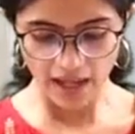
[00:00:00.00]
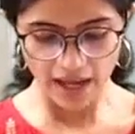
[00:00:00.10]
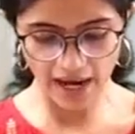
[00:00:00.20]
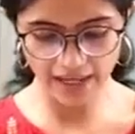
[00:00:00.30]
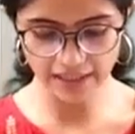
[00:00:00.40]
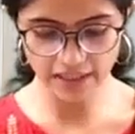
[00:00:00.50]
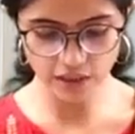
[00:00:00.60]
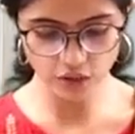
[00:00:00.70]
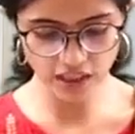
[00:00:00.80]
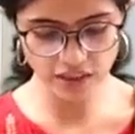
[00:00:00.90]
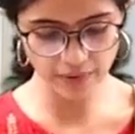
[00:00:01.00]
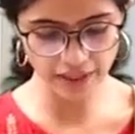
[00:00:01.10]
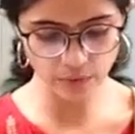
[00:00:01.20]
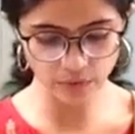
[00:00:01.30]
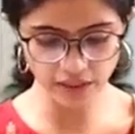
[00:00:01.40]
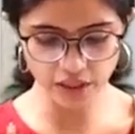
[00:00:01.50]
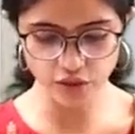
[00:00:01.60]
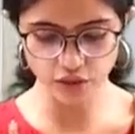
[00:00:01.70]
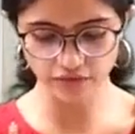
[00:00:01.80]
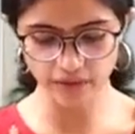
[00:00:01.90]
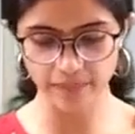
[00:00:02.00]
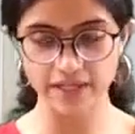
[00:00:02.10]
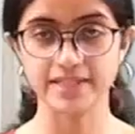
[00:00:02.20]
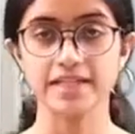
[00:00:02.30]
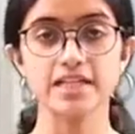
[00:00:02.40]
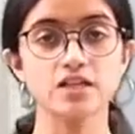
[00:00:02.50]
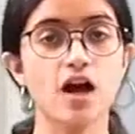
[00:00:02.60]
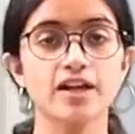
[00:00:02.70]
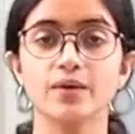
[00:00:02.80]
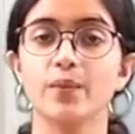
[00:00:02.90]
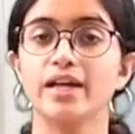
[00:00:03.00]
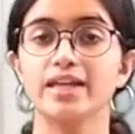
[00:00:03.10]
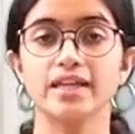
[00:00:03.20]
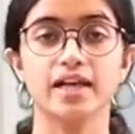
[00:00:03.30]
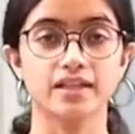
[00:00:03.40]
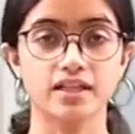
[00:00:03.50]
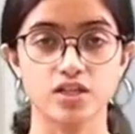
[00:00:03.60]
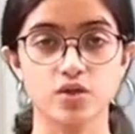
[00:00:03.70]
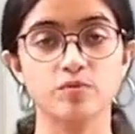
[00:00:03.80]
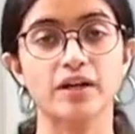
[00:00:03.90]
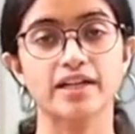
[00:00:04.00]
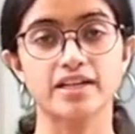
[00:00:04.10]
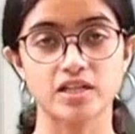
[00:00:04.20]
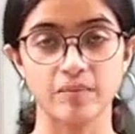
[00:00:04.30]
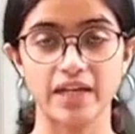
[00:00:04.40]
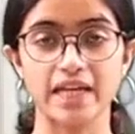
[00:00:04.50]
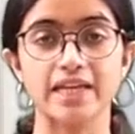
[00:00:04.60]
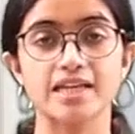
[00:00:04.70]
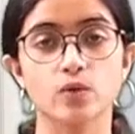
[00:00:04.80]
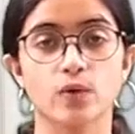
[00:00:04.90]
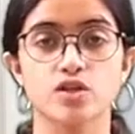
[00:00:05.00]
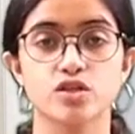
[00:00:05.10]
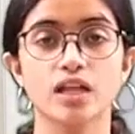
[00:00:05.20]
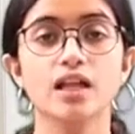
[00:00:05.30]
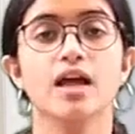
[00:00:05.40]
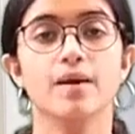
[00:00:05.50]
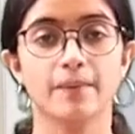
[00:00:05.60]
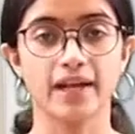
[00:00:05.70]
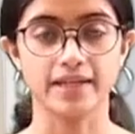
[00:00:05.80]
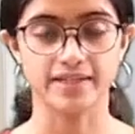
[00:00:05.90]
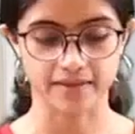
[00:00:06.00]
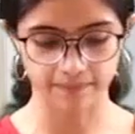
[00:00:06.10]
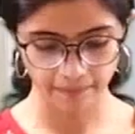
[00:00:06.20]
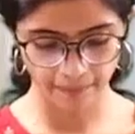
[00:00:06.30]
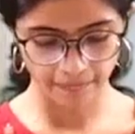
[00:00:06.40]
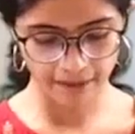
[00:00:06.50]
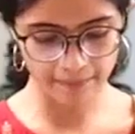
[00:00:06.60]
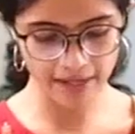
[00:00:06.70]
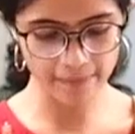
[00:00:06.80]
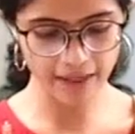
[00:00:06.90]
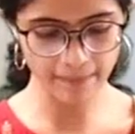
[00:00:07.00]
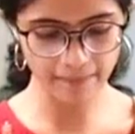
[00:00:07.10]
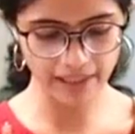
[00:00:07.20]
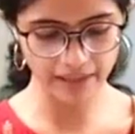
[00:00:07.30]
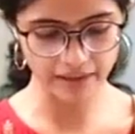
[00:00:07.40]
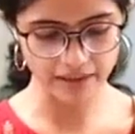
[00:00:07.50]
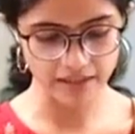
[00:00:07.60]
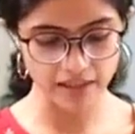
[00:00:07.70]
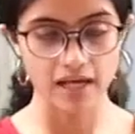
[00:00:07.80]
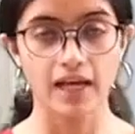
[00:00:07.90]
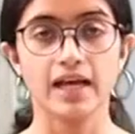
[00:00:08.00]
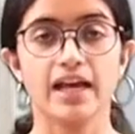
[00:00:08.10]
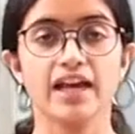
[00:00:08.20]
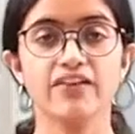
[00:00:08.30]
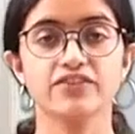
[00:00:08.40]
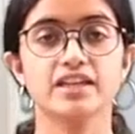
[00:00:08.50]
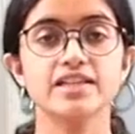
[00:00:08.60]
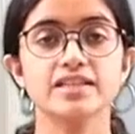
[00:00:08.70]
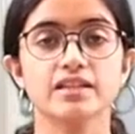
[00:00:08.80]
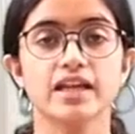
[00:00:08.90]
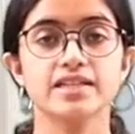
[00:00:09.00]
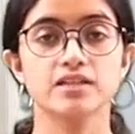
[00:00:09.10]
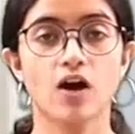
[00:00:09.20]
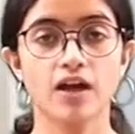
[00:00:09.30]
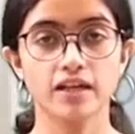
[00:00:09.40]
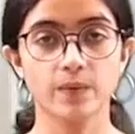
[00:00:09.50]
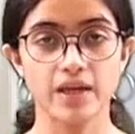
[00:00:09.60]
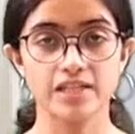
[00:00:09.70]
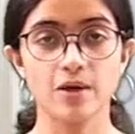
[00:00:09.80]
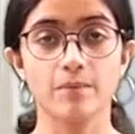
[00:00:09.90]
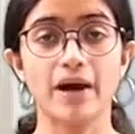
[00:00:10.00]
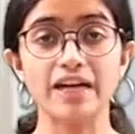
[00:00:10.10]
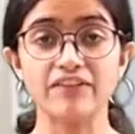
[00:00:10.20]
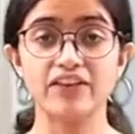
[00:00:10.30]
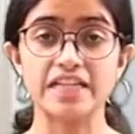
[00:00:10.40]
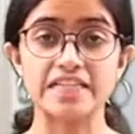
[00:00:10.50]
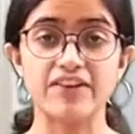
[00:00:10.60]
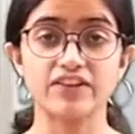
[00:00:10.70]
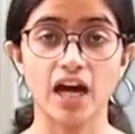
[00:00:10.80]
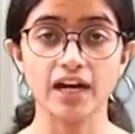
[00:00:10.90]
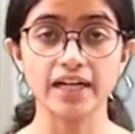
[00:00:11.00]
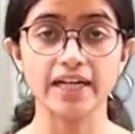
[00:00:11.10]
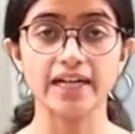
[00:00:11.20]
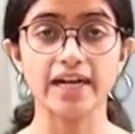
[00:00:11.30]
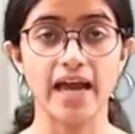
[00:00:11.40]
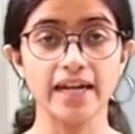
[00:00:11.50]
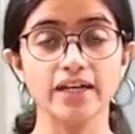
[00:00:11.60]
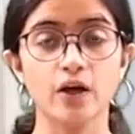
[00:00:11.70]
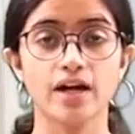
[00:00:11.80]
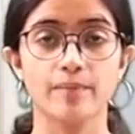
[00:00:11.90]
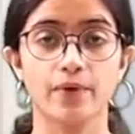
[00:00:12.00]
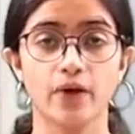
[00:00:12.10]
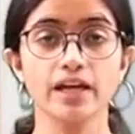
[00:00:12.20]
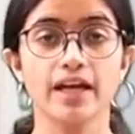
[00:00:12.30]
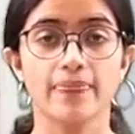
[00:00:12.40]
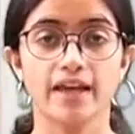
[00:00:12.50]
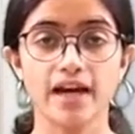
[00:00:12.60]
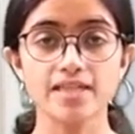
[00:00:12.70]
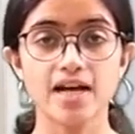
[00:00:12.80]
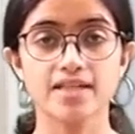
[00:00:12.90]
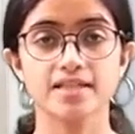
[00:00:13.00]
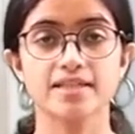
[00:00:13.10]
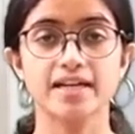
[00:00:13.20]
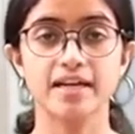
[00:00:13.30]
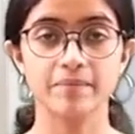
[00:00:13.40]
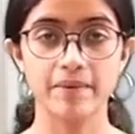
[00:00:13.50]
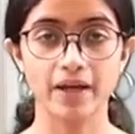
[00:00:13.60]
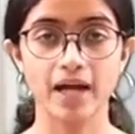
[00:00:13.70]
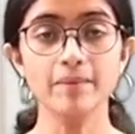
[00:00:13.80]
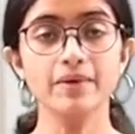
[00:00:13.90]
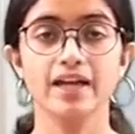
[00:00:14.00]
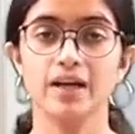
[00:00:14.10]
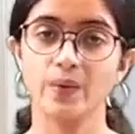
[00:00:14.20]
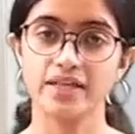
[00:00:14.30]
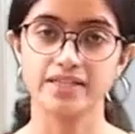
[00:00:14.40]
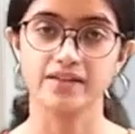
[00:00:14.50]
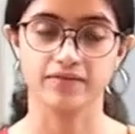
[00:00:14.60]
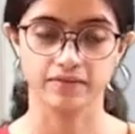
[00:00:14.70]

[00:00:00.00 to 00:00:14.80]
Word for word: And it does not spread to the tissues of the breast. It is not invading the other tissues, but it is remaining in its original place. May become malignant. If this is non-invasive, but if it is left untreated and ignored upon, there are chances that it may become invasive.